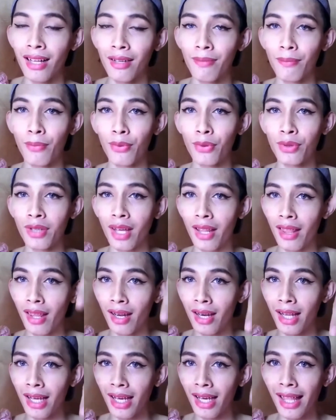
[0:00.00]
I'll put
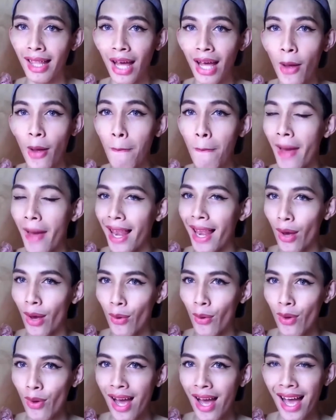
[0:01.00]
the link down
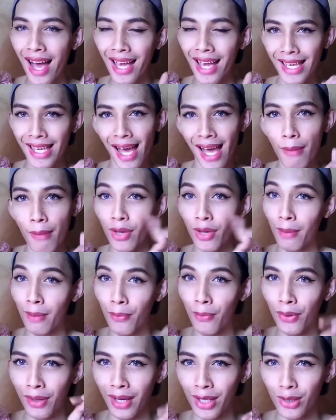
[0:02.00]
below. Yeah, I'm
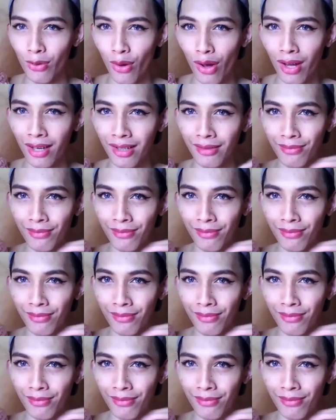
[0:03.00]
gonna put this on.